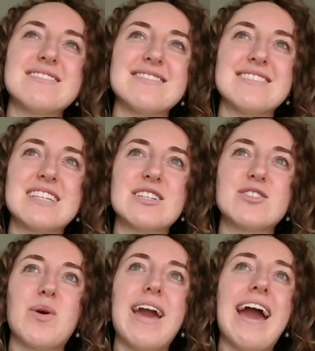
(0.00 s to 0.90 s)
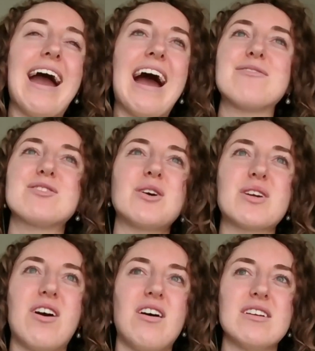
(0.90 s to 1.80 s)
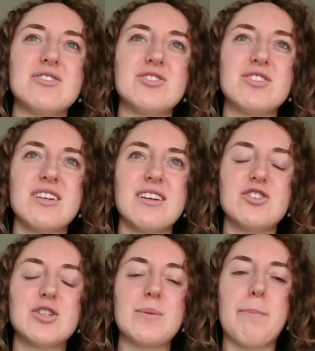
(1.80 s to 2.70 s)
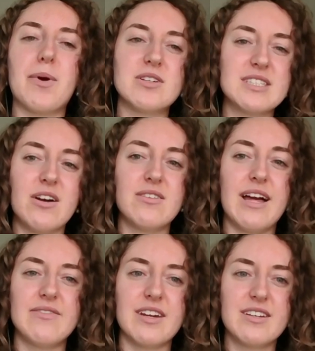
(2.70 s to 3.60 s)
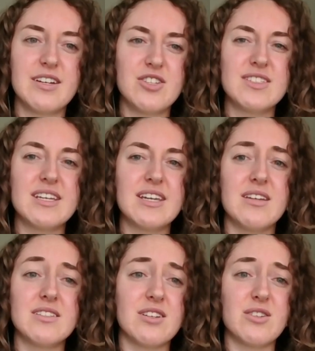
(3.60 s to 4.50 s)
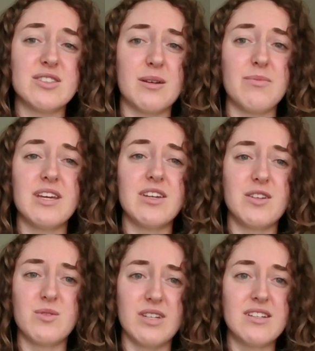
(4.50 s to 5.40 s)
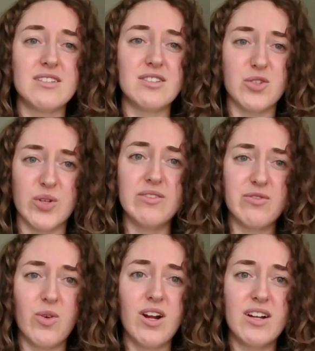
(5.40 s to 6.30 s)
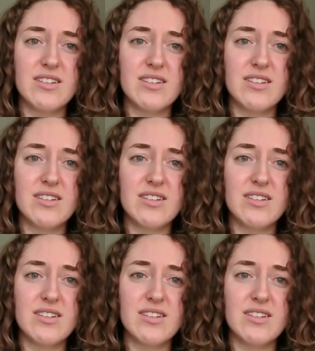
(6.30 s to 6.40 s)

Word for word: I was like, Do I have to go to college? And she burst out laughing. She's like, Is there something you need a degree for?